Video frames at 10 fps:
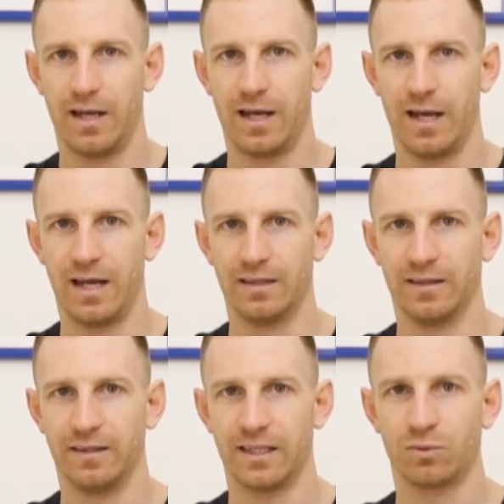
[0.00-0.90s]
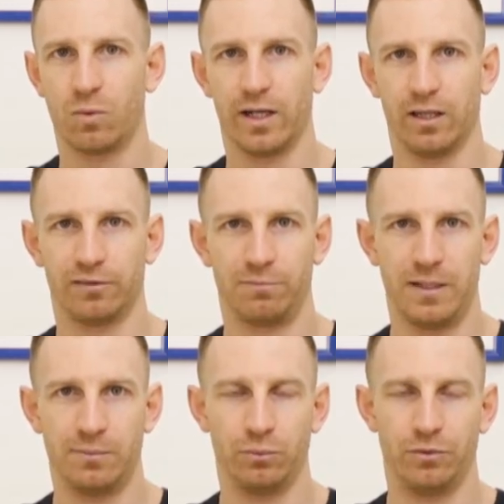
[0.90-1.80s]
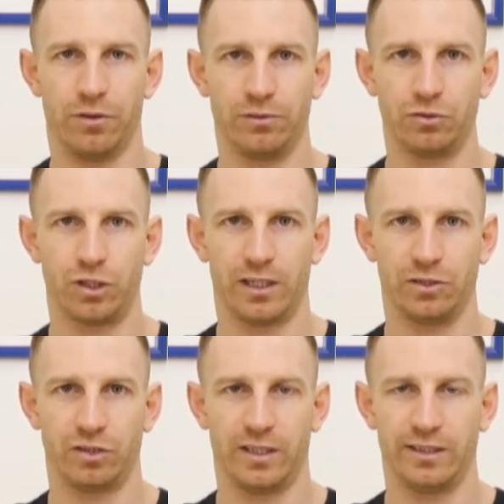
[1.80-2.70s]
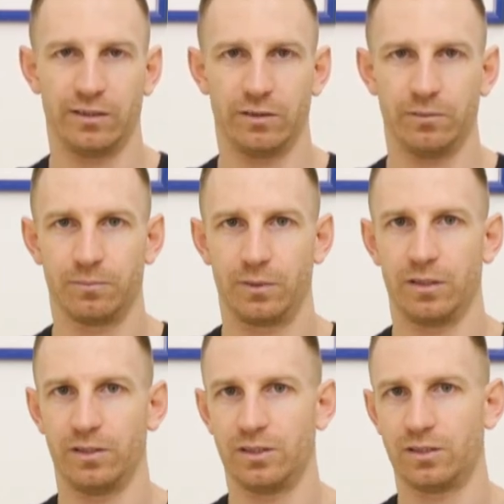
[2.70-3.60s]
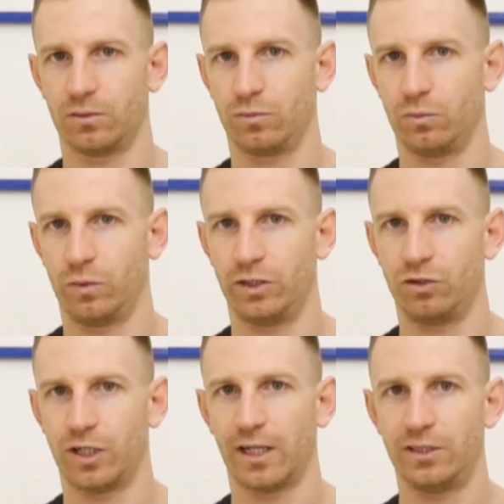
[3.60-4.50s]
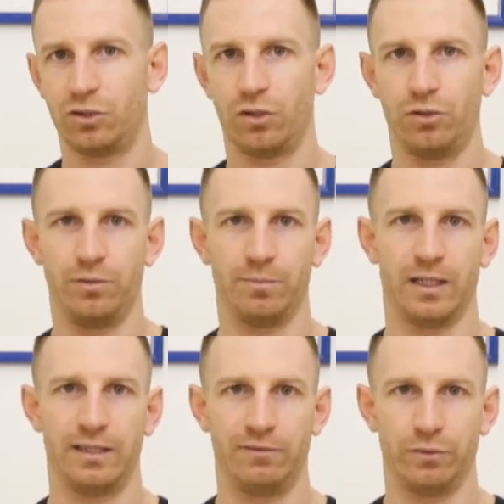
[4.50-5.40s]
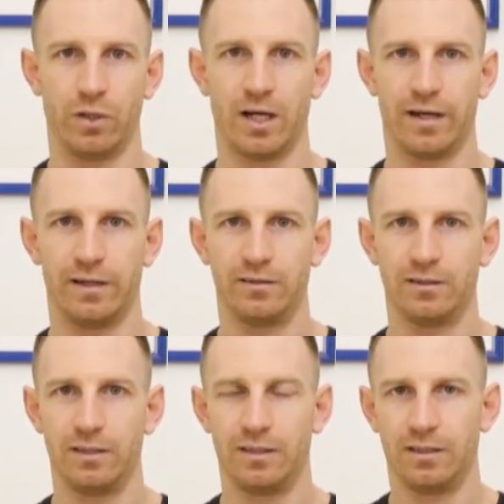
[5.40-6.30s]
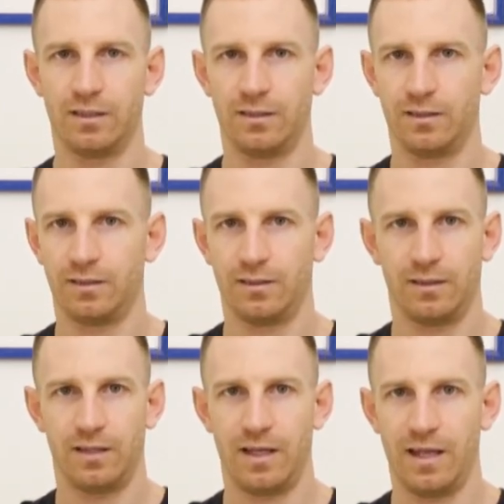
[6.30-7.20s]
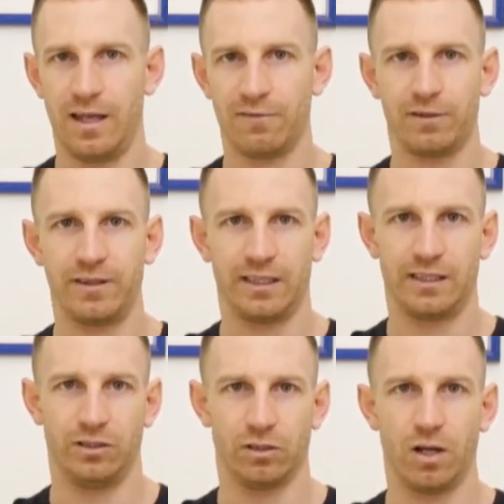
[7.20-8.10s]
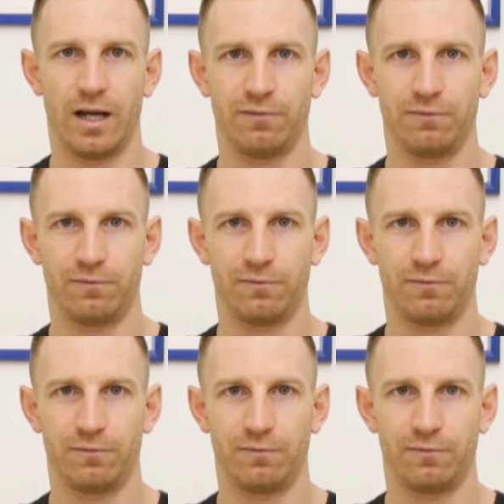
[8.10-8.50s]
And that's why a lot of people don't challenge the ego, because when you challenge who you believe you are, everything in your life